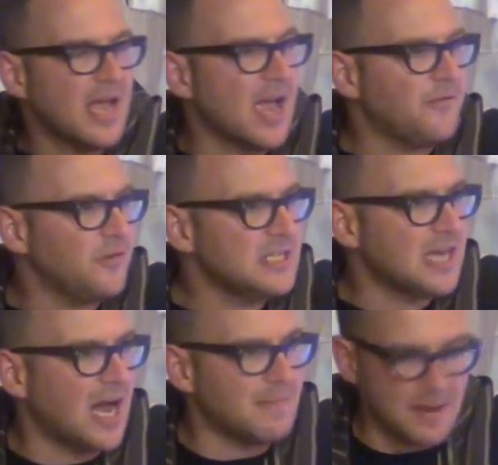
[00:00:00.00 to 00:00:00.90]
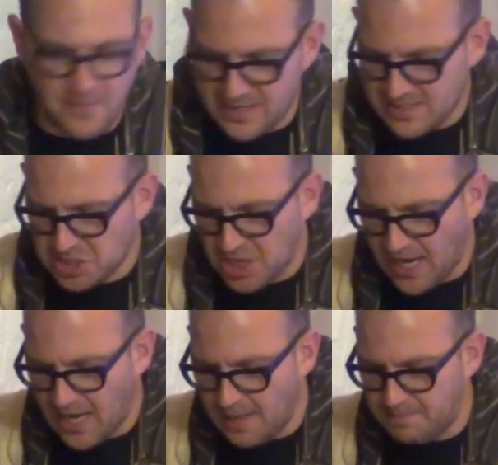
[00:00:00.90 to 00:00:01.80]
Every time I press the
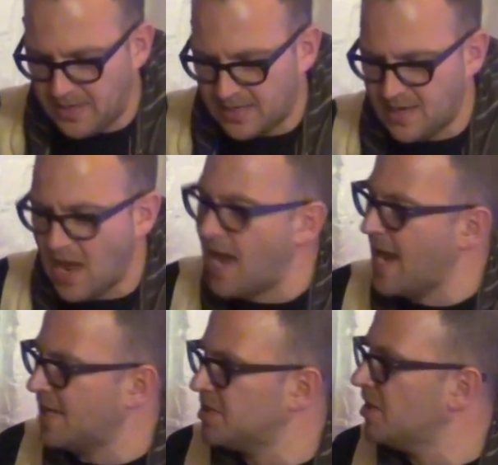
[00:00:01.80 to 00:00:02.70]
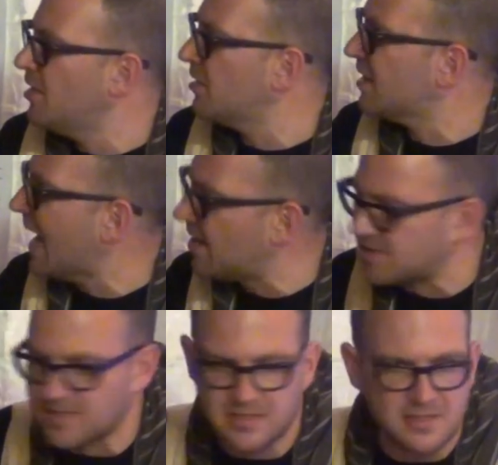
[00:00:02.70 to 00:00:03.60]
channel up button, I execute
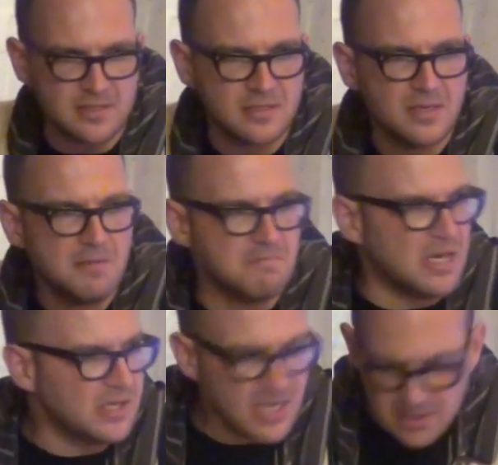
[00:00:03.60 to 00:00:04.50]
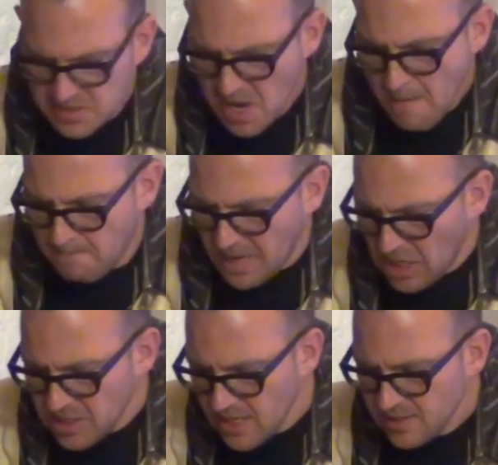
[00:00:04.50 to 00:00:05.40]
thousands, millions,
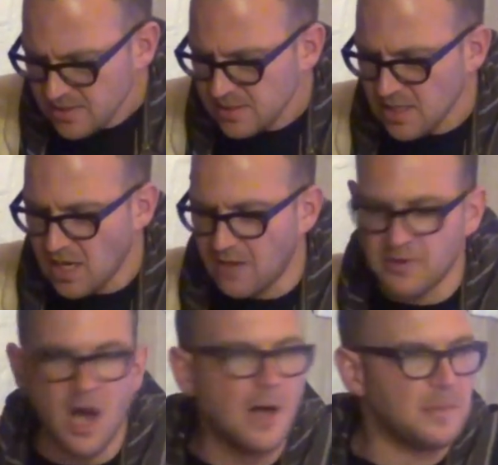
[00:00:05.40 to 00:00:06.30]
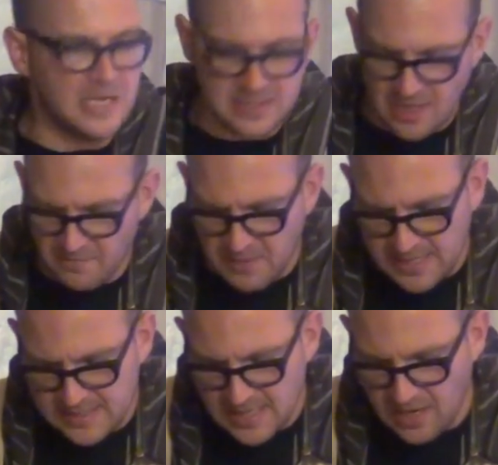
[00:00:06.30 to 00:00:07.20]
billions of copies of
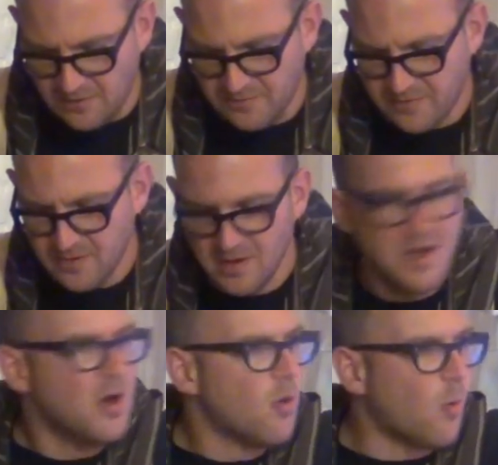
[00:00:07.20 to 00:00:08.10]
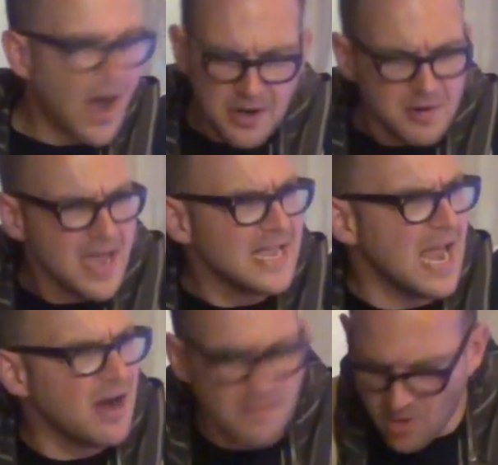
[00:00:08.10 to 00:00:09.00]
myself. Why don't I
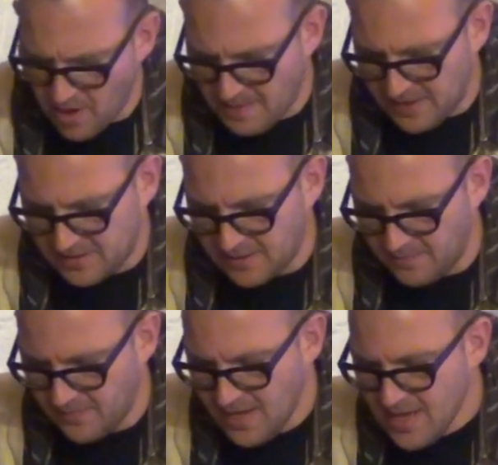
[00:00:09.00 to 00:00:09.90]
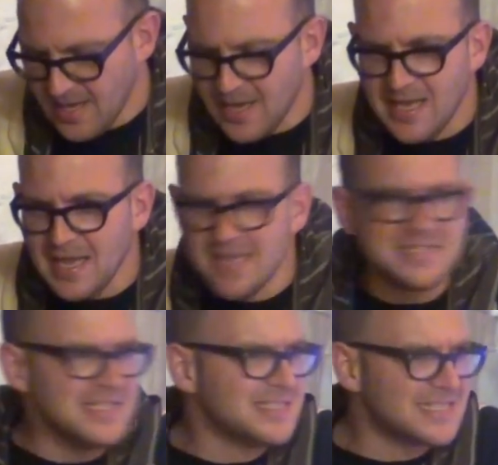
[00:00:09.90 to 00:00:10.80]
care more about them?
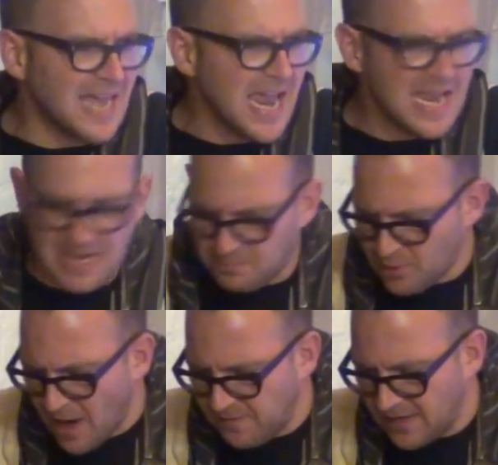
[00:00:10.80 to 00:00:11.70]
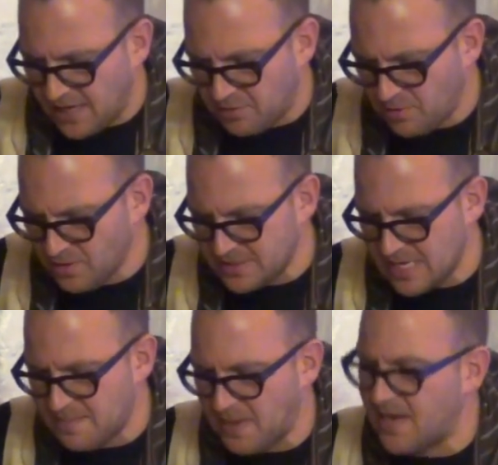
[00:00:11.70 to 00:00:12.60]
It's insane and profligate
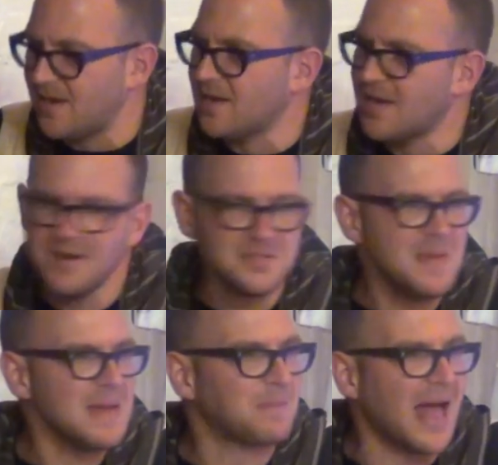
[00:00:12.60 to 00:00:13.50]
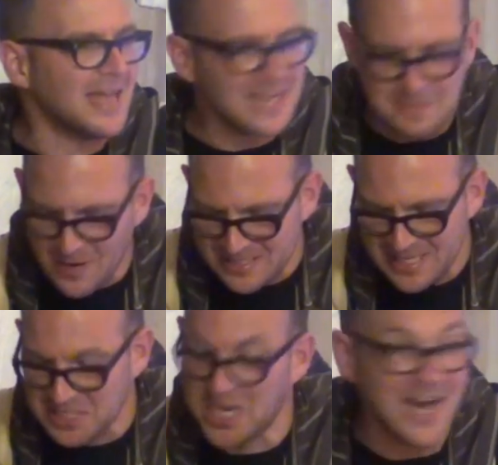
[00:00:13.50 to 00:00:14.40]
cruelty, but here's me blithely
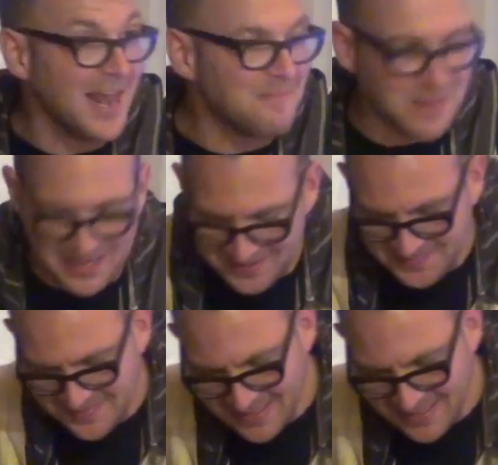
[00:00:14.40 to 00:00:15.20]
pressing the channel up button.